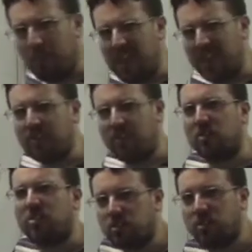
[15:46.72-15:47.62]
main
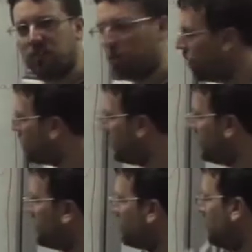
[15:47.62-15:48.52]
functions of your
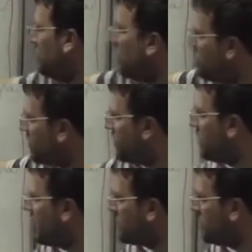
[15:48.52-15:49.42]
operating system: processor
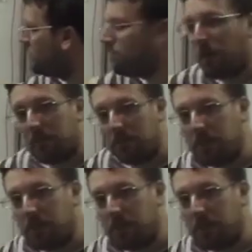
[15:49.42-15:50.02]
management, memory